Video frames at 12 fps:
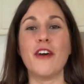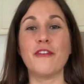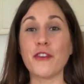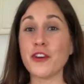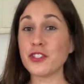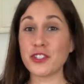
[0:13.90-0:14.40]

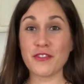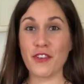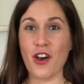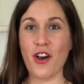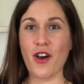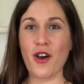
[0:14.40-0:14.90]
first of
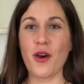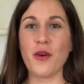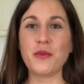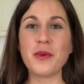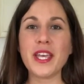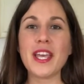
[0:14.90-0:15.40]
all,
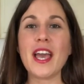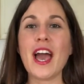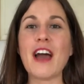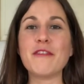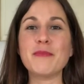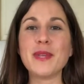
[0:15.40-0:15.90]
we
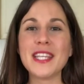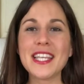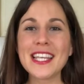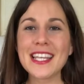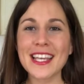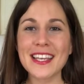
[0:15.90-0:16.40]
have been
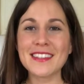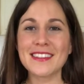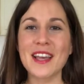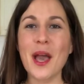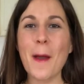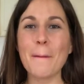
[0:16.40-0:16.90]

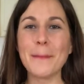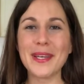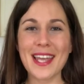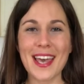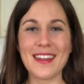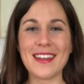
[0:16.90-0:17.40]
eating
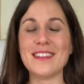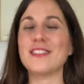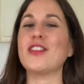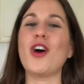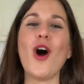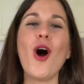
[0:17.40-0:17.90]
bananas
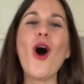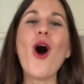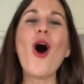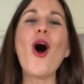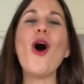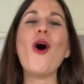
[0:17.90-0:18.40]

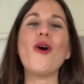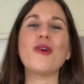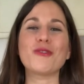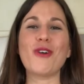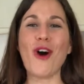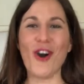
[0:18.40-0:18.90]
all
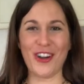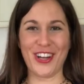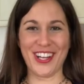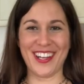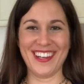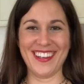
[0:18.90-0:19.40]
wrong.